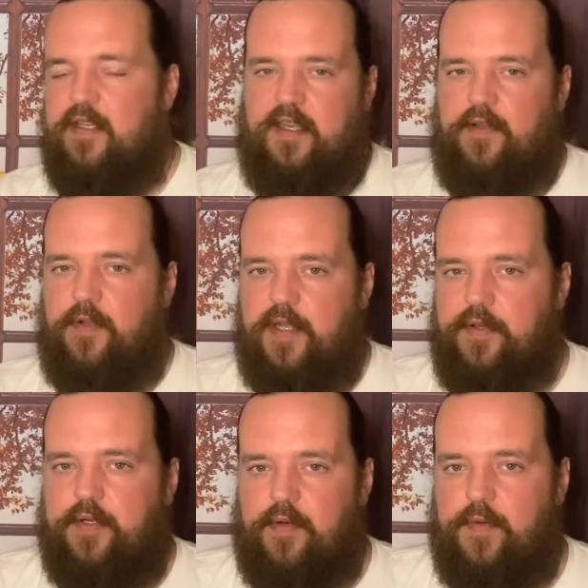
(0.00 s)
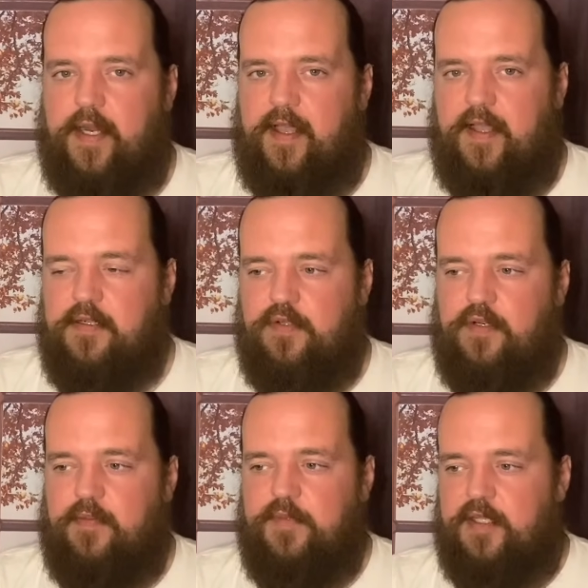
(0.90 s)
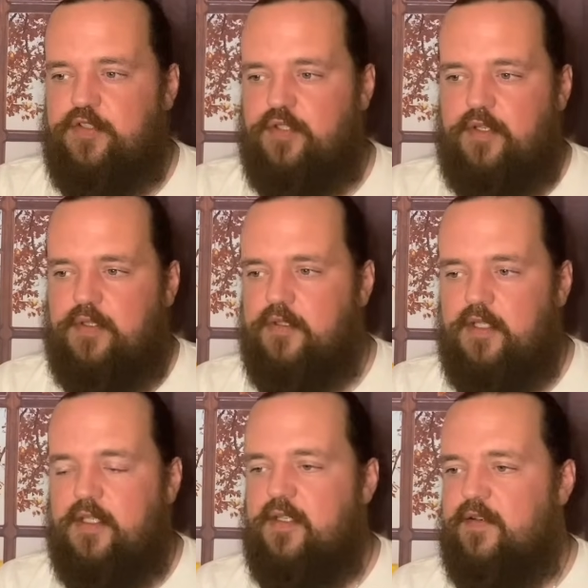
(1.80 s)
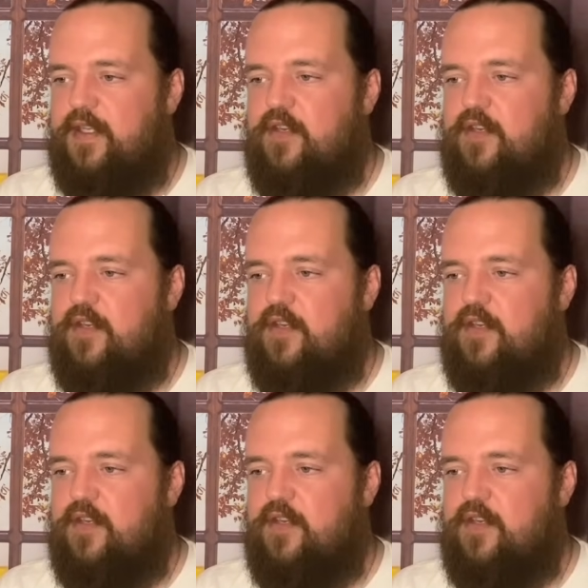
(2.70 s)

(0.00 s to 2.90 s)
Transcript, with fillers: I don't know how they're going to react, or I'm not sure. Like,